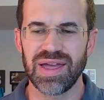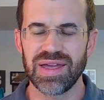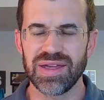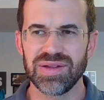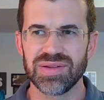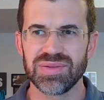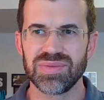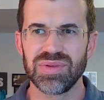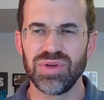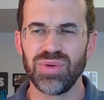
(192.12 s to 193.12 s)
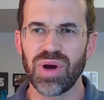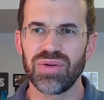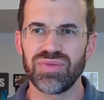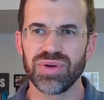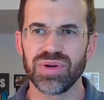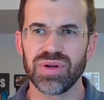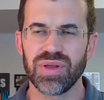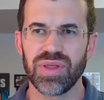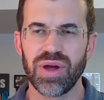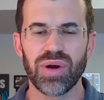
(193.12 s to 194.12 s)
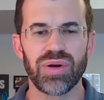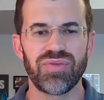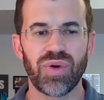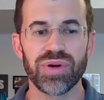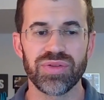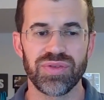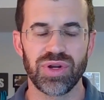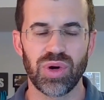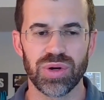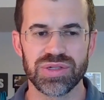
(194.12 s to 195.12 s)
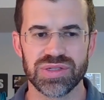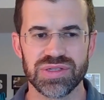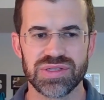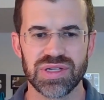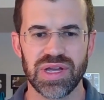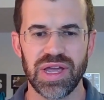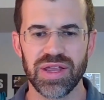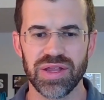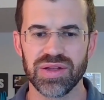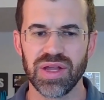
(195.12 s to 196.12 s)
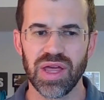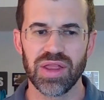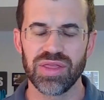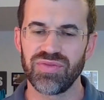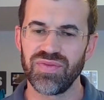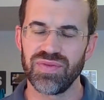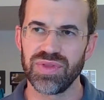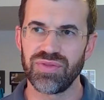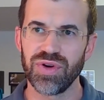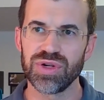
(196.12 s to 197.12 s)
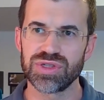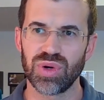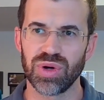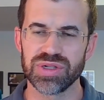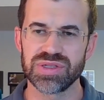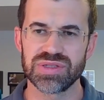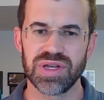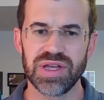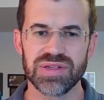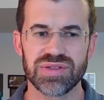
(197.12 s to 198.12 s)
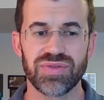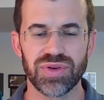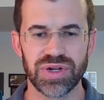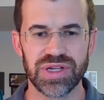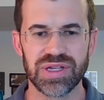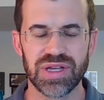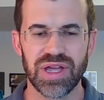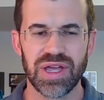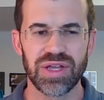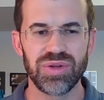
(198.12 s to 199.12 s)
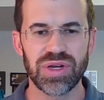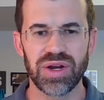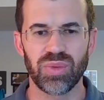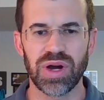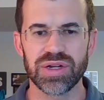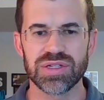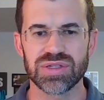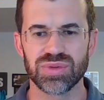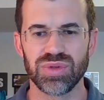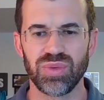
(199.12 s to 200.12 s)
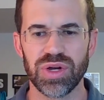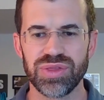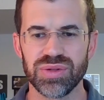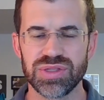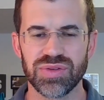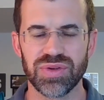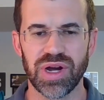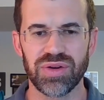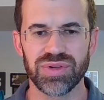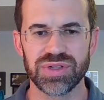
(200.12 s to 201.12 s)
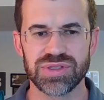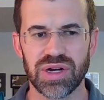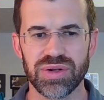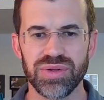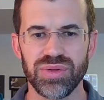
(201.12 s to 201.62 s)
And there are 4 different courses, and the first course is free. Can you kind of walk us through what those different offerings are and